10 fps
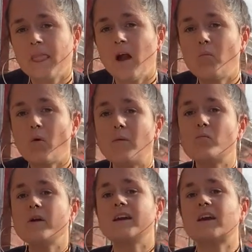And when
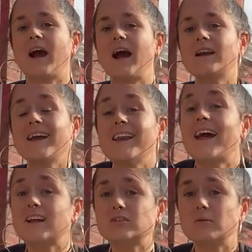we can
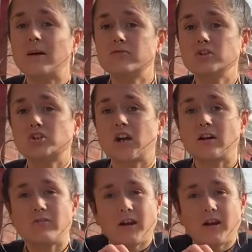connect to our root chakra